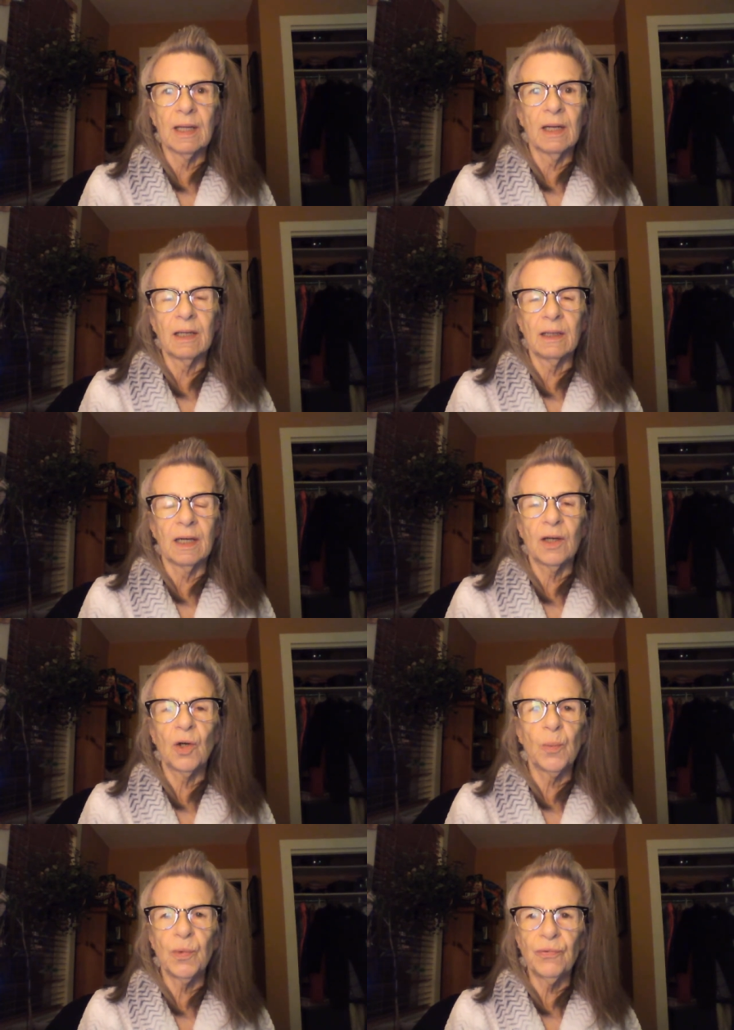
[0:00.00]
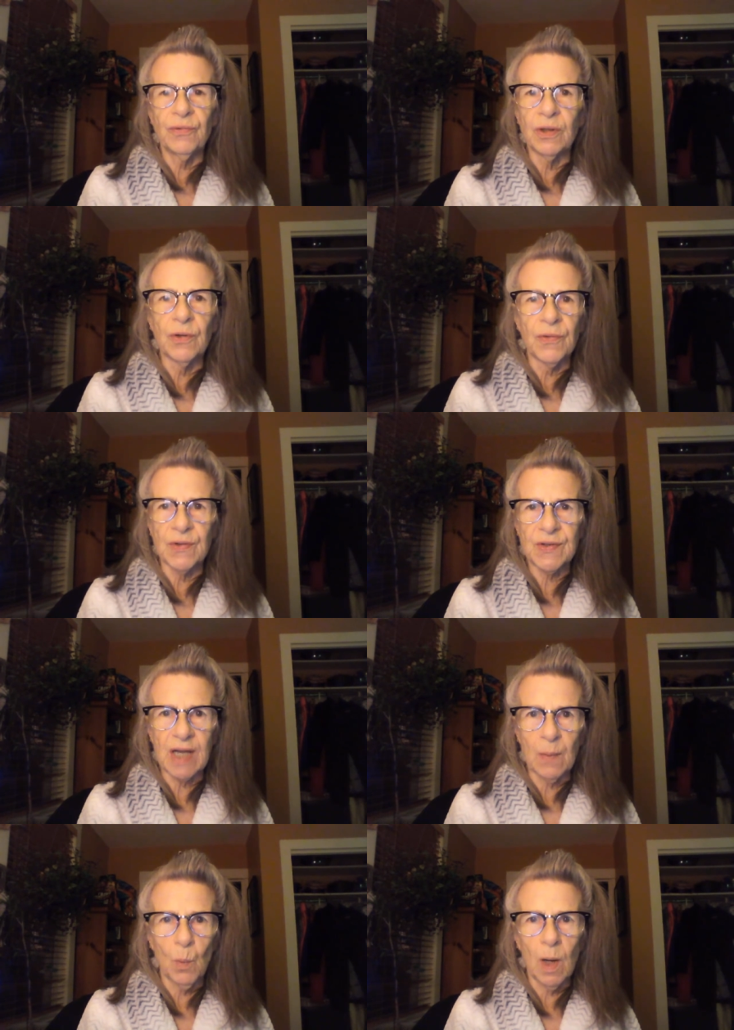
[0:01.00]
And I, I hope you feel the
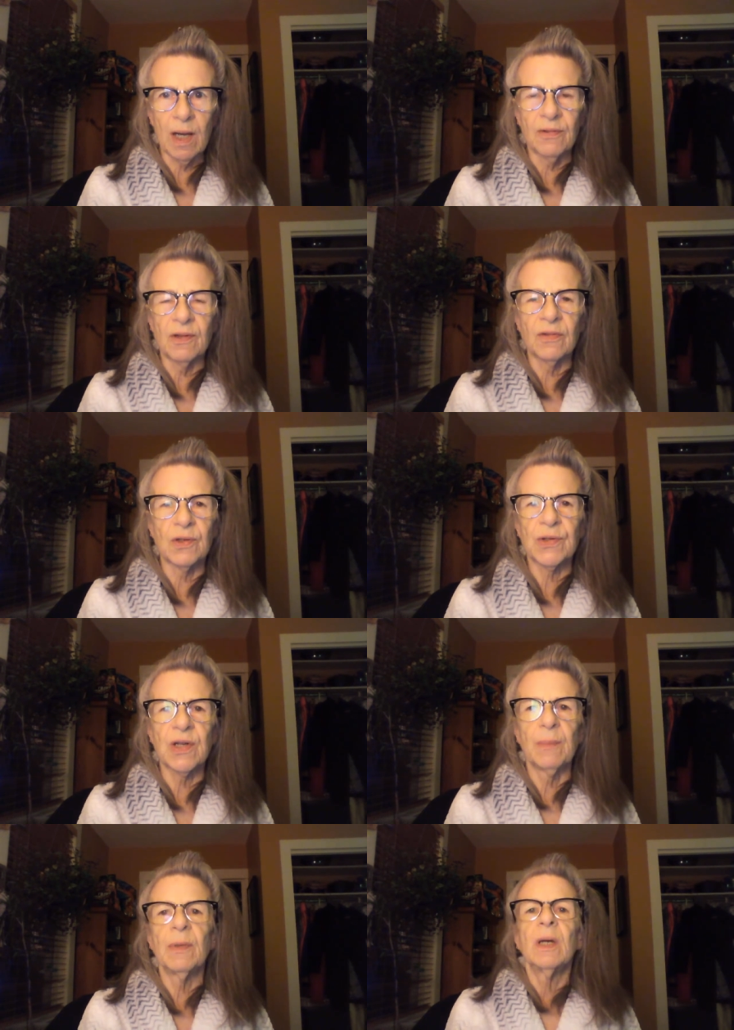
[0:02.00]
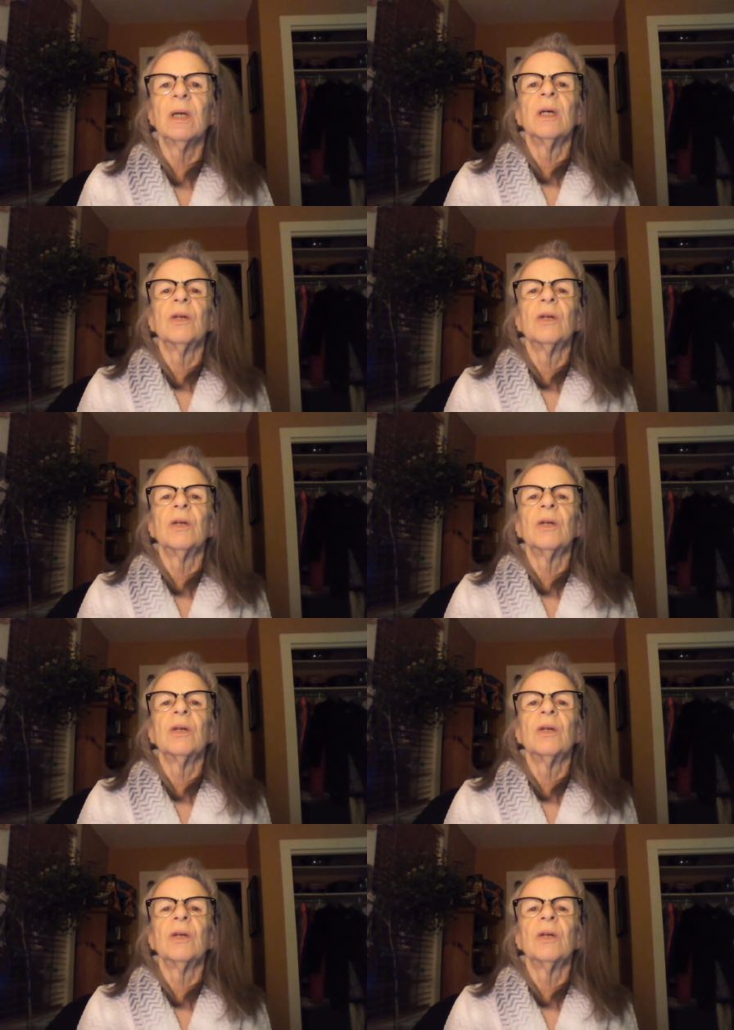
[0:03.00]
same way that there's some